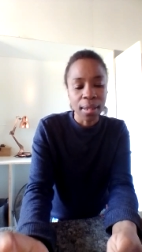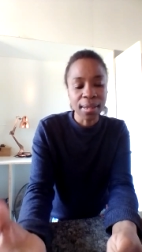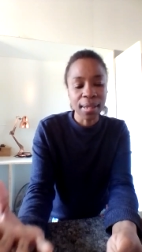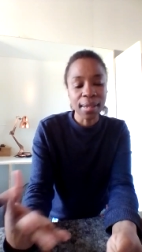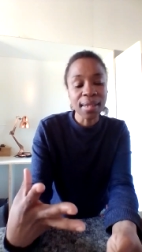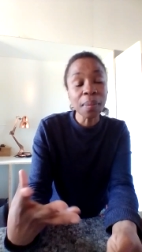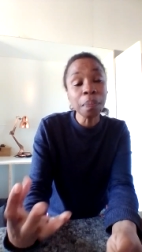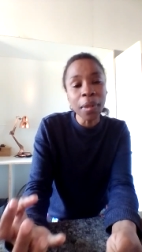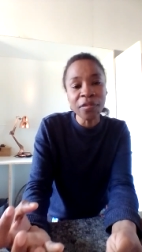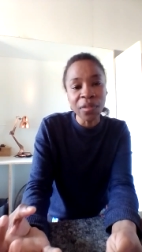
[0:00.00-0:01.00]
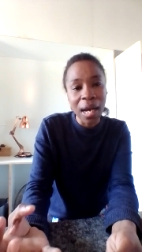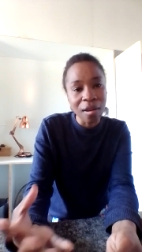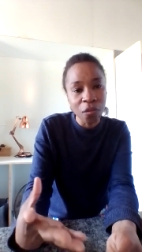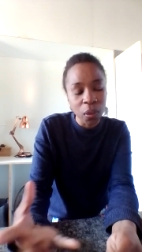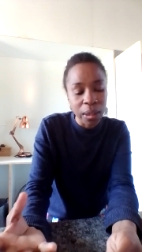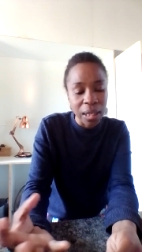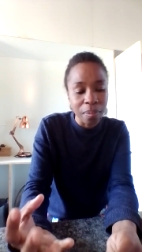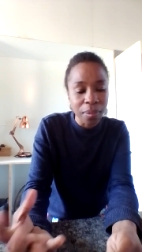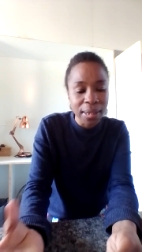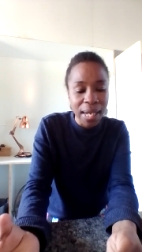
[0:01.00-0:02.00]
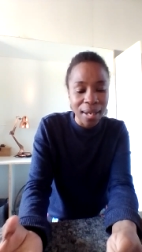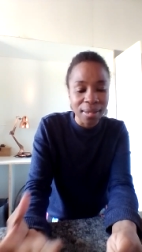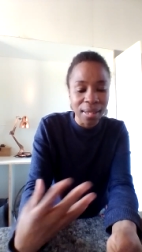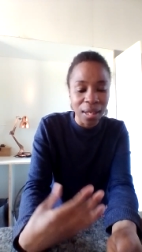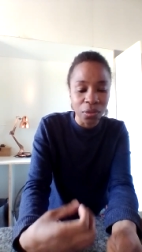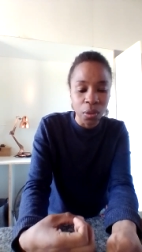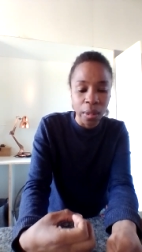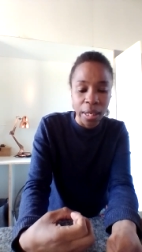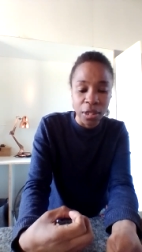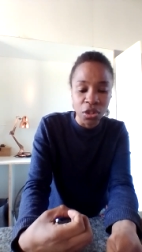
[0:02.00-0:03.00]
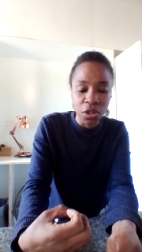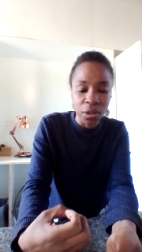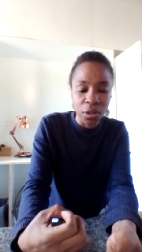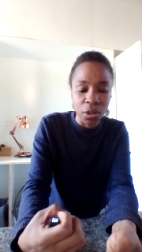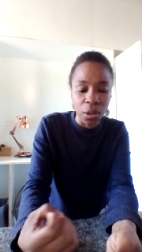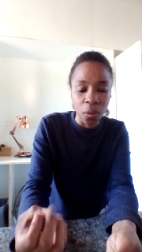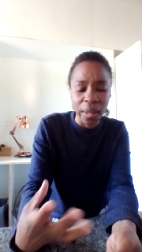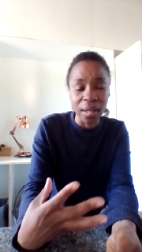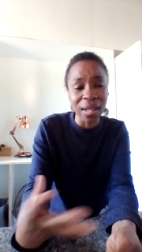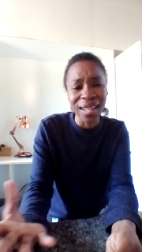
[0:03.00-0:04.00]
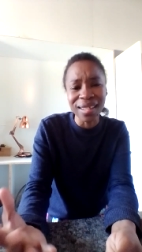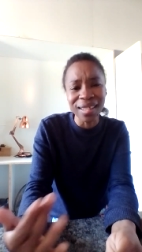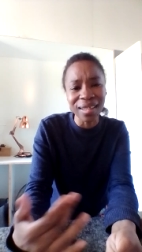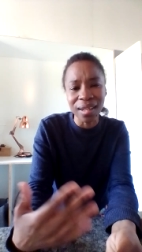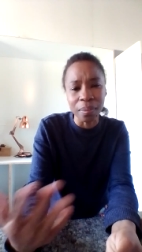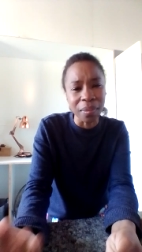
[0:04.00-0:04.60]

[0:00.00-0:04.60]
it's going to simplify for them tax calculations, and any